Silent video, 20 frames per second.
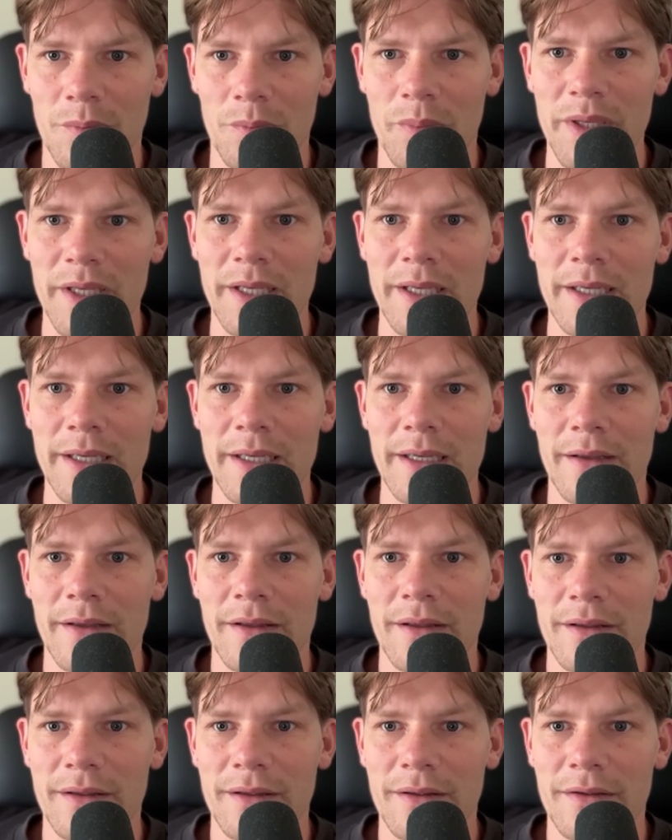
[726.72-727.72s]
be
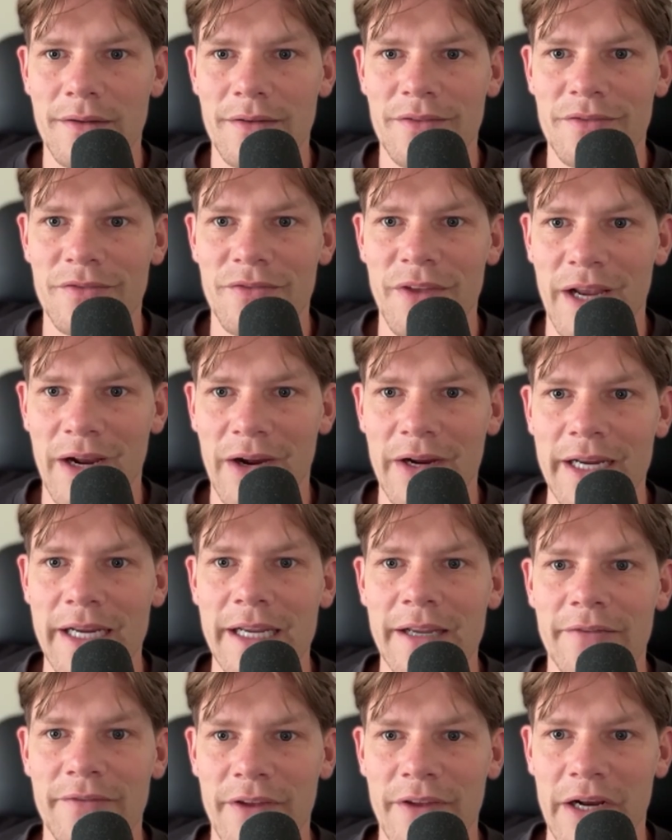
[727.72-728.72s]

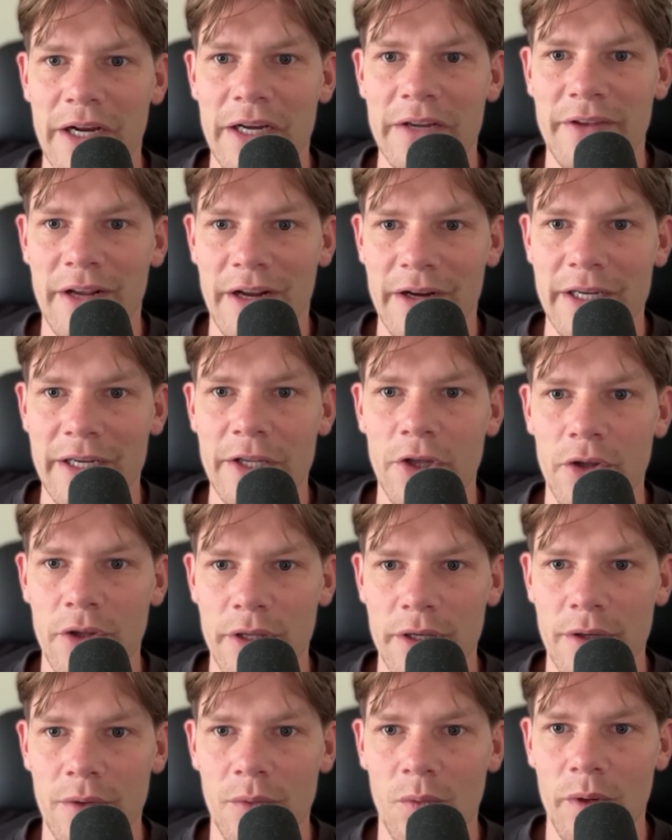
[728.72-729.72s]
very, very, very
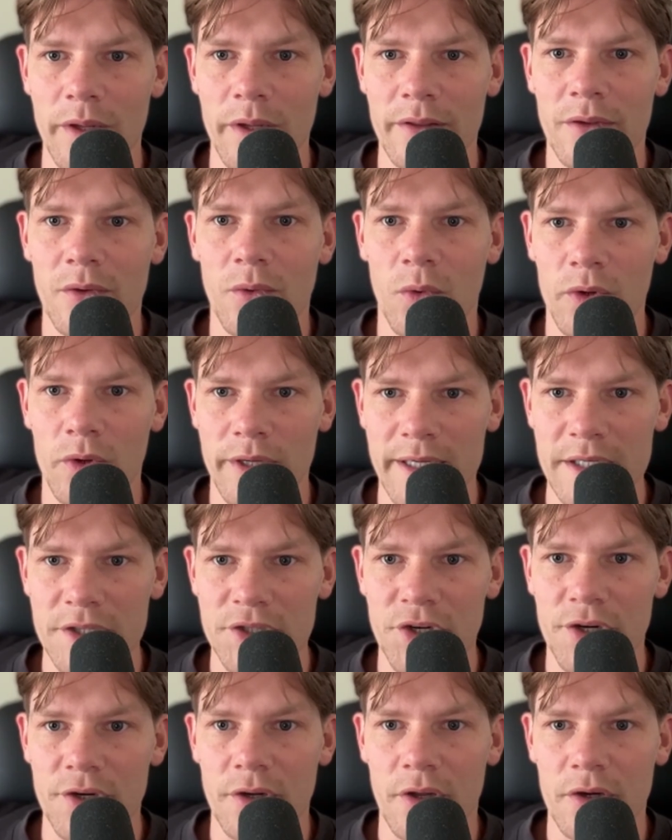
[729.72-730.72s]
good with
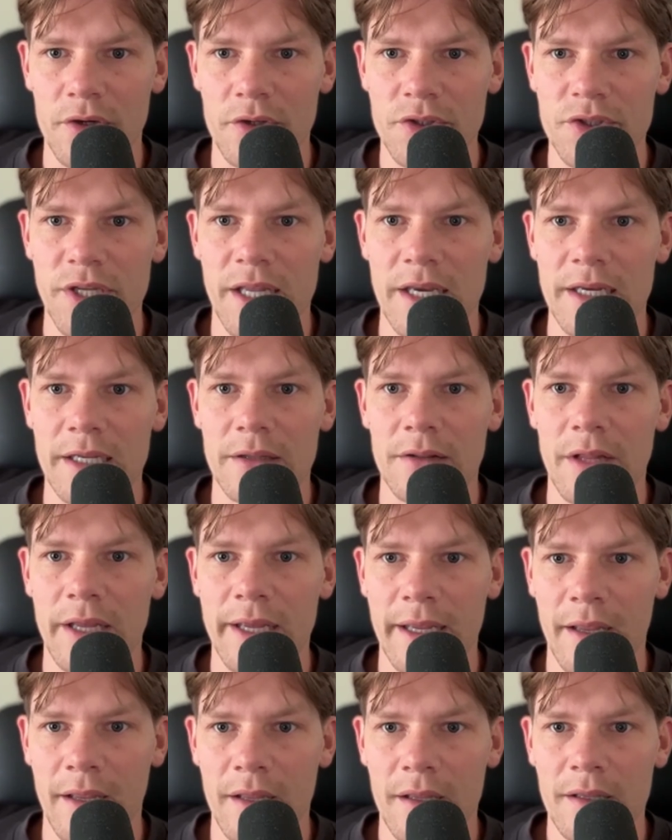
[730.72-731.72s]
coordination, understanding
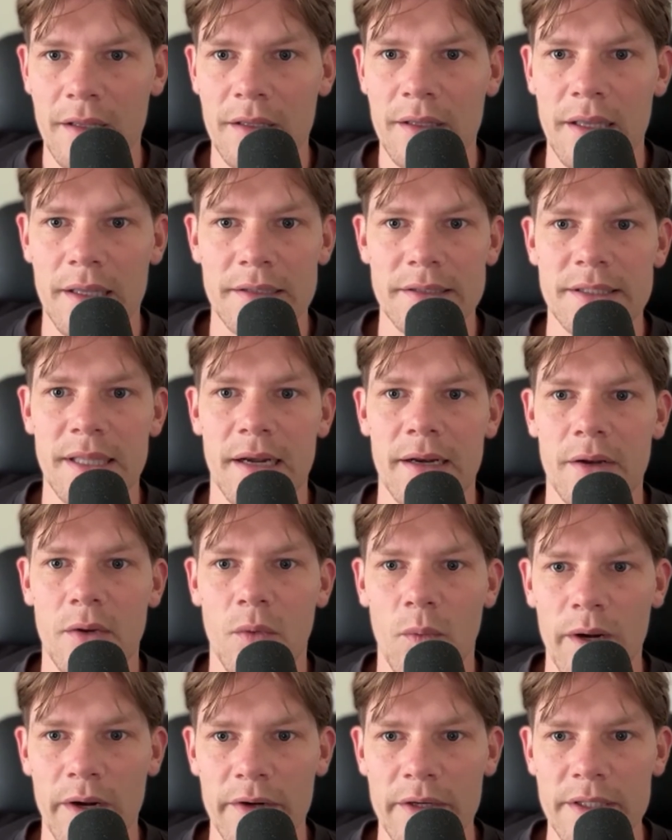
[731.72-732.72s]
like kinesthetic
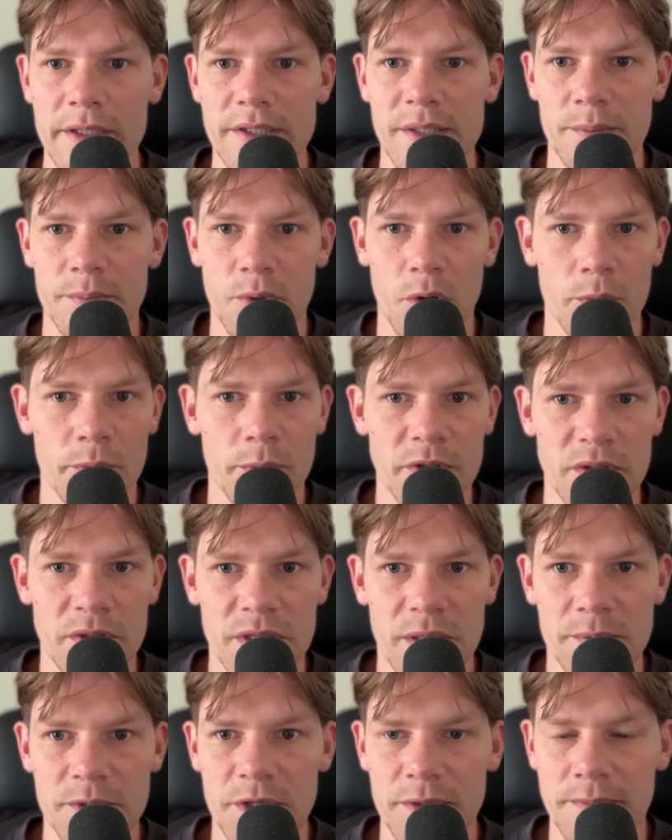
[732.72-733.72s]
awareness and
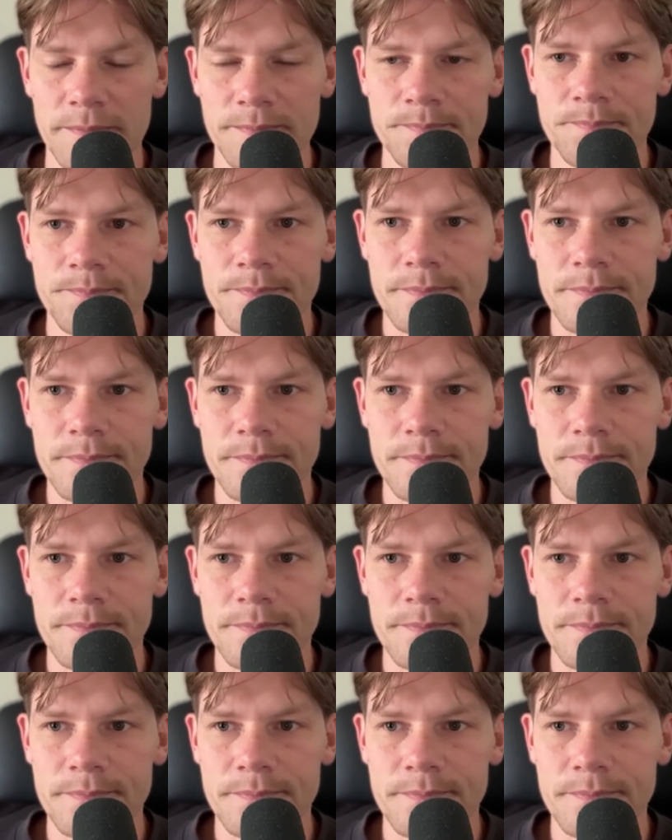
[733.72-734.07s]
proprioception.